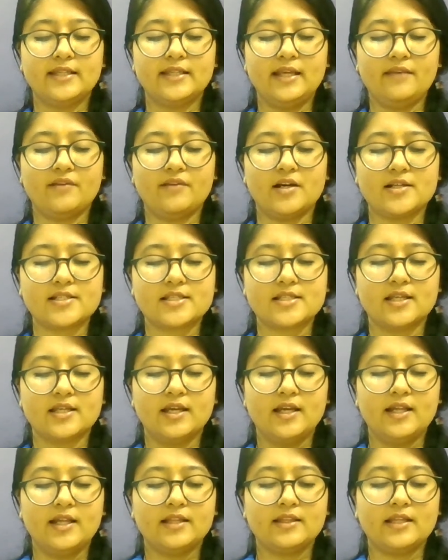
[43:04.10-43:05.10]
and devas,
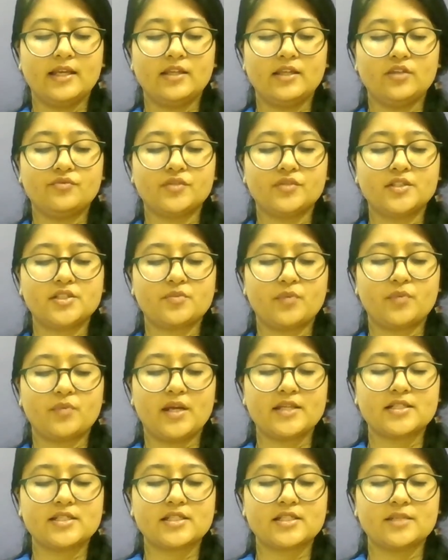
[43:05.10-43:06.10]
thank you for this
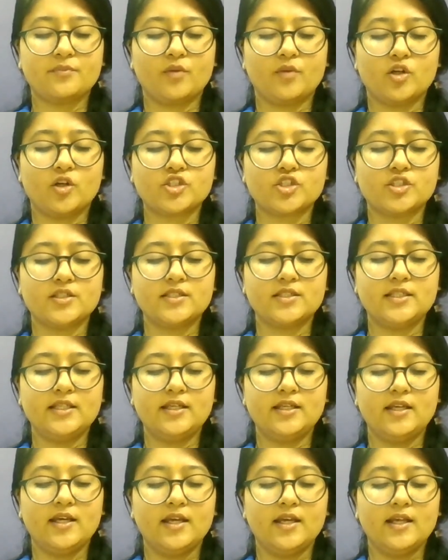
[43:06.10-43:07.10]
priceless opportunity.
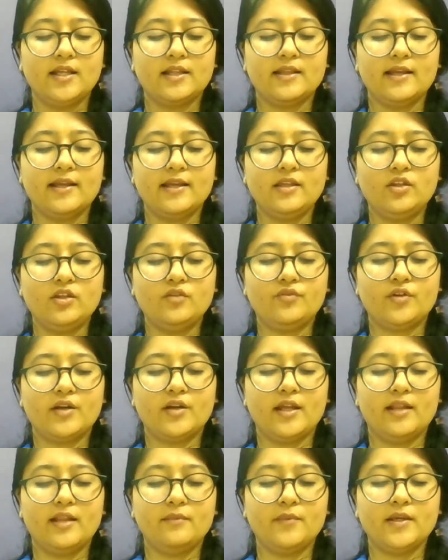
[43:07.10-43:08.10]
Thank you for
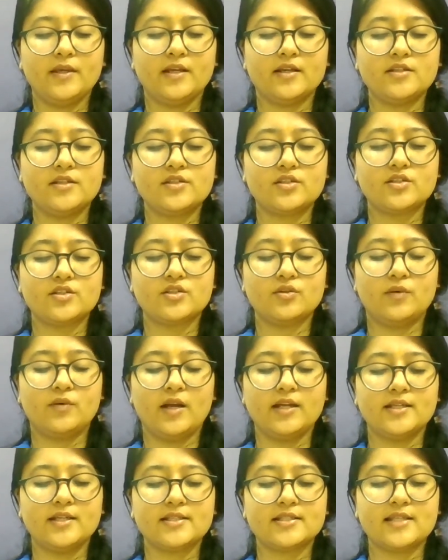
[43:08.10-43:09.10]
helping us to
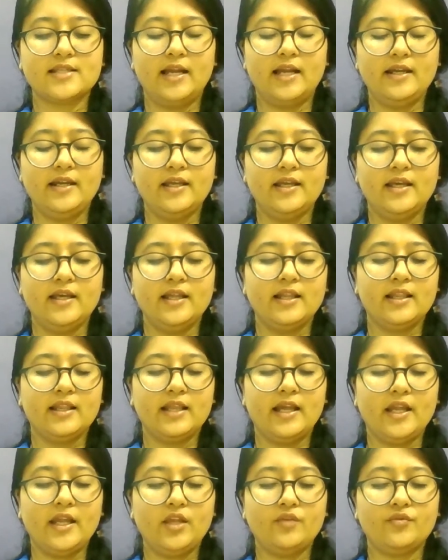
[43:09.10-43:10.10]
understand.
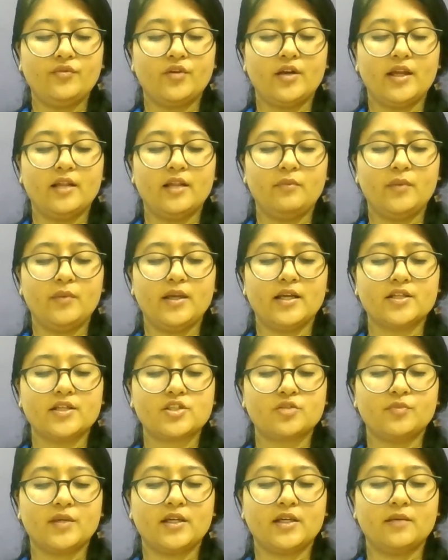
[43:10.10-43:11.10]
Thank you for helping us
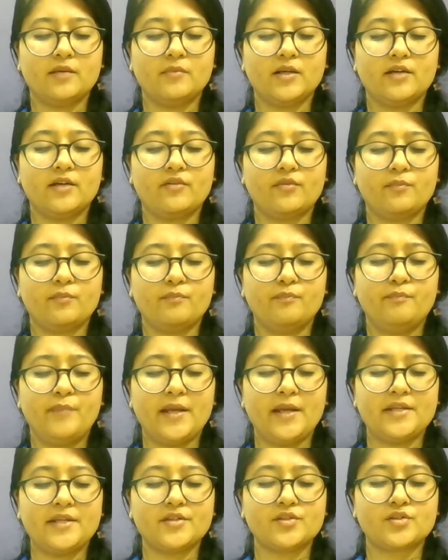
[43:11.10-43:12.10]
to become a
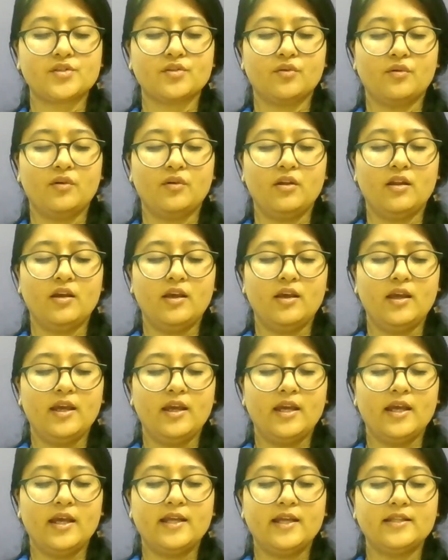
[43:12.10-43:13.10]
better soul
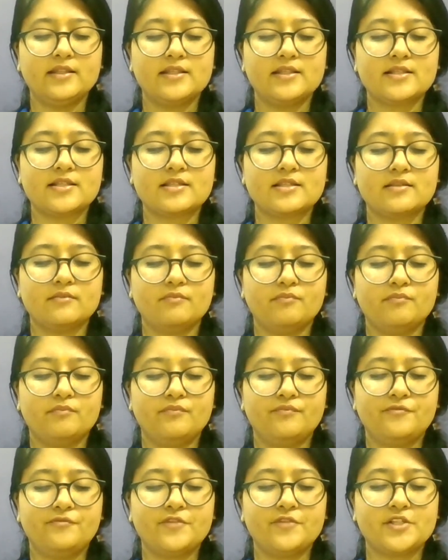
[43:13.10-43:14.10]
in this
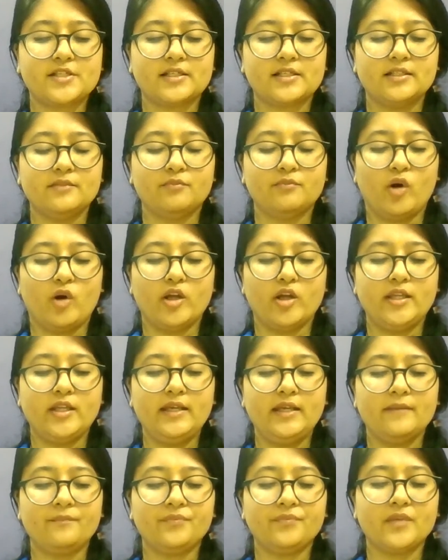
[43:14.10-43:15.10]
physical
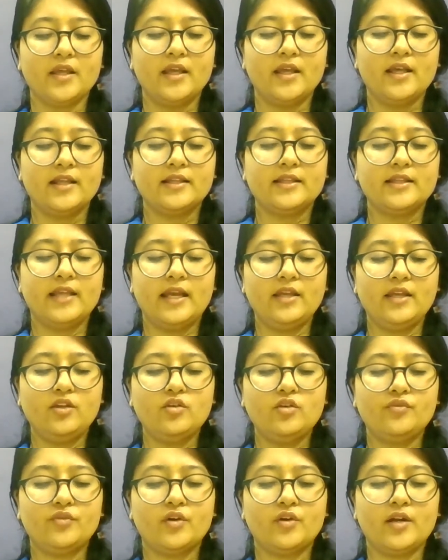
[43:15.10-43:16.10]
body.
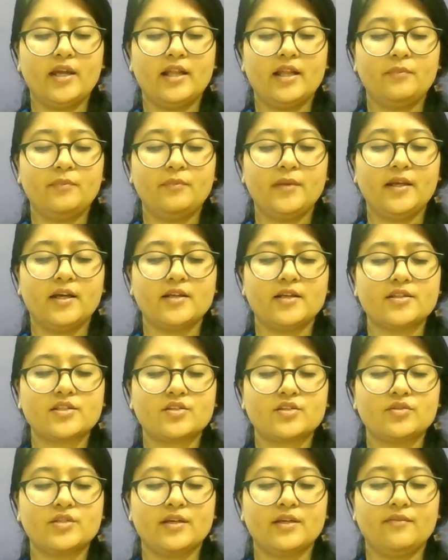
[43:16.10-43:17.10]
Thank you for helping us
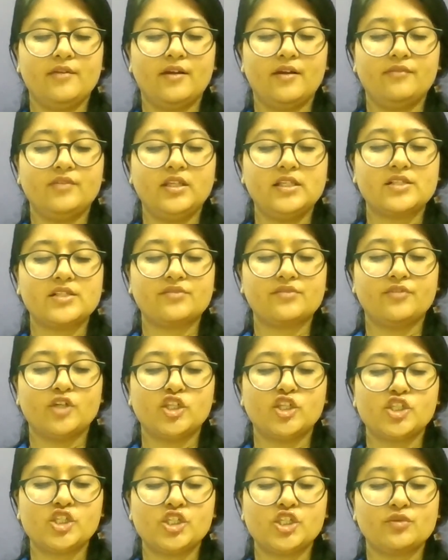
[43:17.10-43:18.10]
to develop these
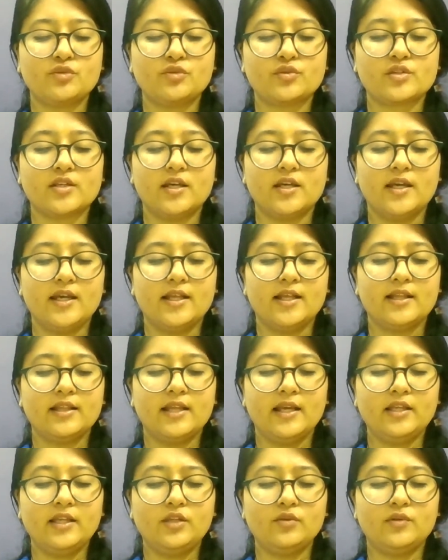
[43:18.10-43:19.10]
virtues.
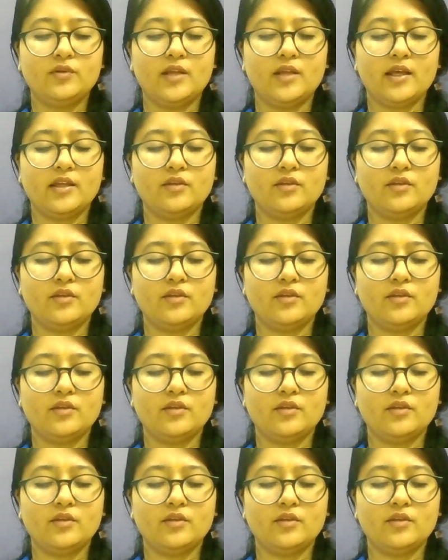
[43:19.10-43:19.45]
Thank you.